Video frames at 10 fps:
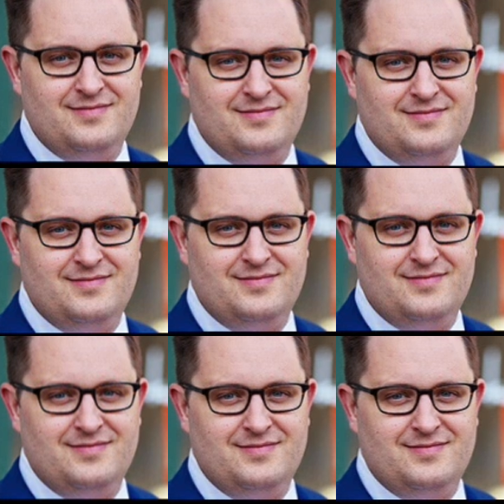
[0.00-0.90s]

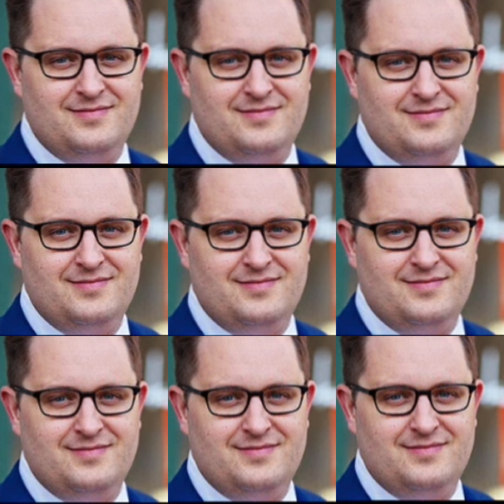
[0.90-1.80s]

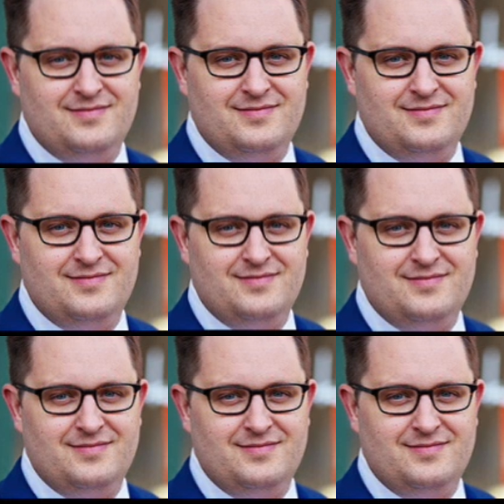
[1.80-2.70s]

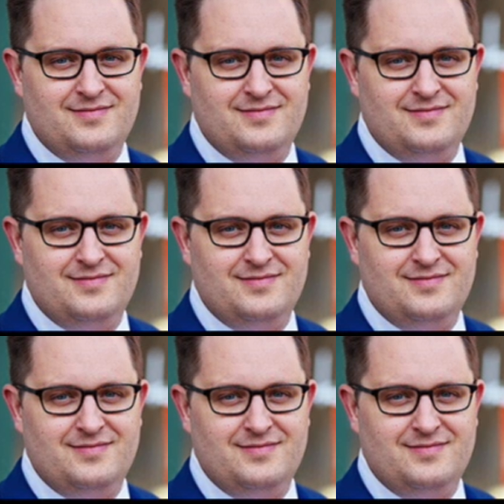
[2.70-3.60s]

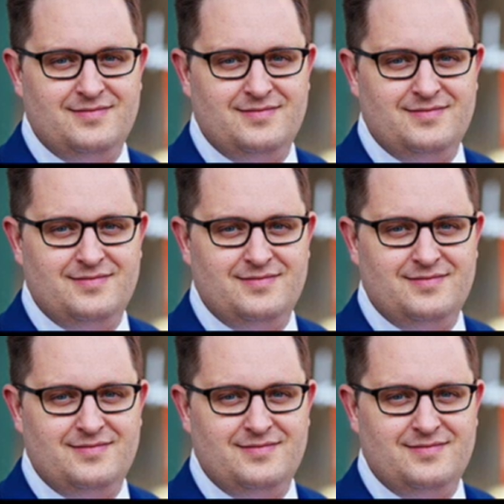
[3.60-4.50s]

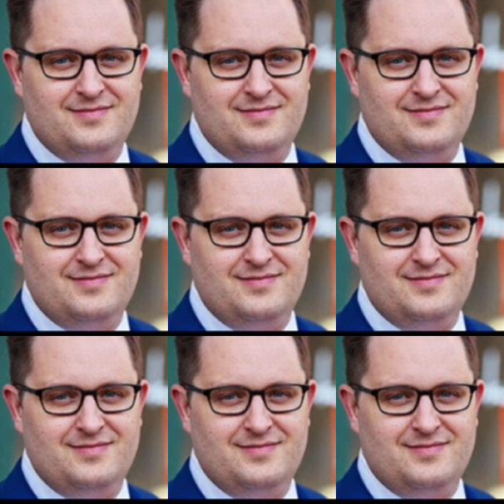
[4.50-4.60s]
(silent)